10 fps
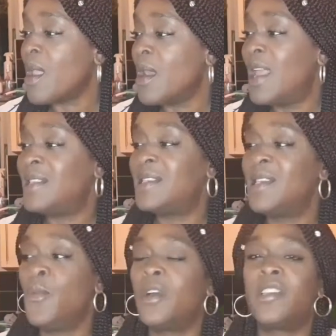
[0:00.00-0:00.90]
Let's
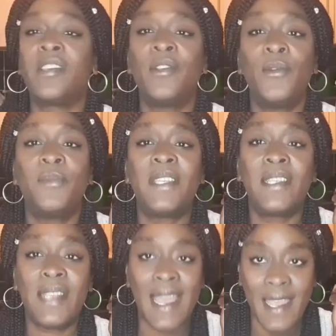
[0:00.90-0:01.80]
see what Snoop's
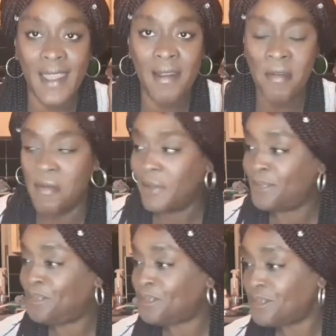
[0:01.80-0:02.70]
saying.
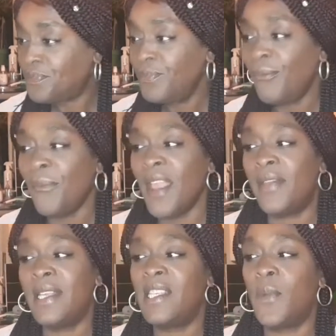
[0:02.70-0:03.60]

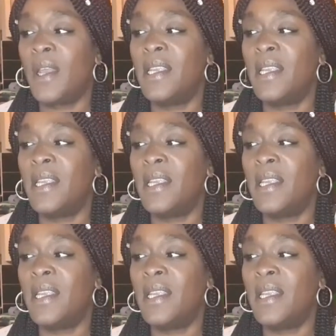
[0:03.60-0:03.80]
This one